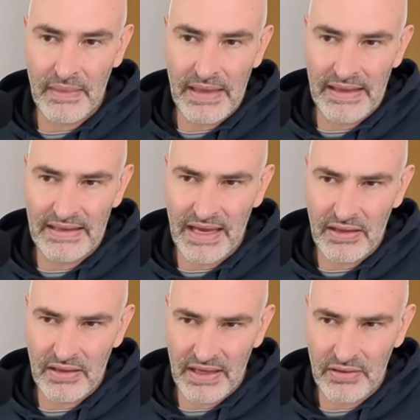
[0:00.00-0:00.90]
Let's
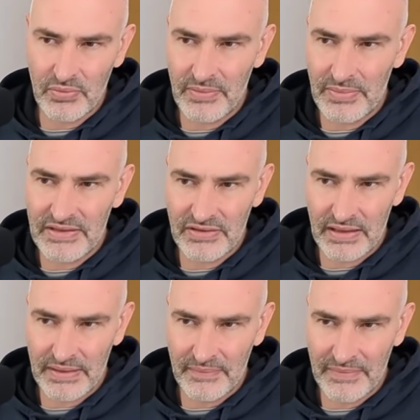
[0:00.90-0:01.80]
calculate queen
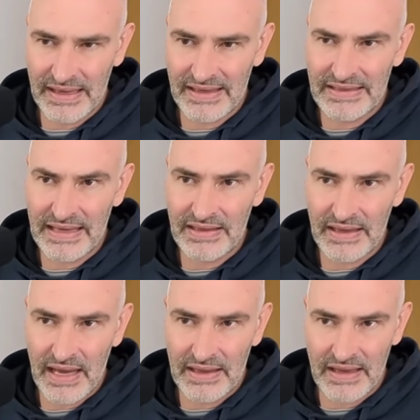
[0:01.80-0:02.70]
b3. He can take the
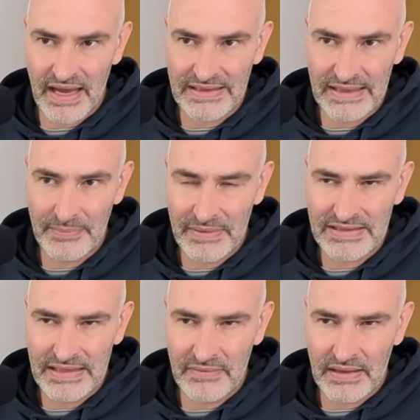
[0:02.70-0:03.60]
knight, I take
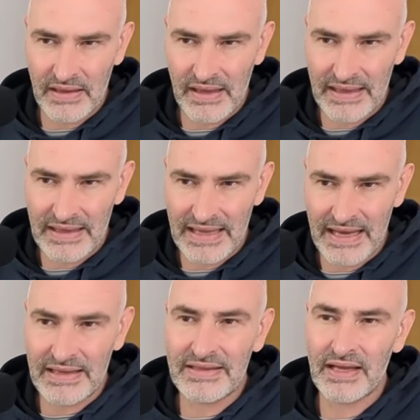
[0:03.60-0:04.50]
b7 and
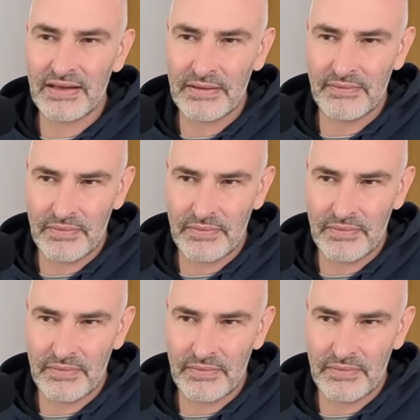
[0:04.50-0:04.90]
attack his knight.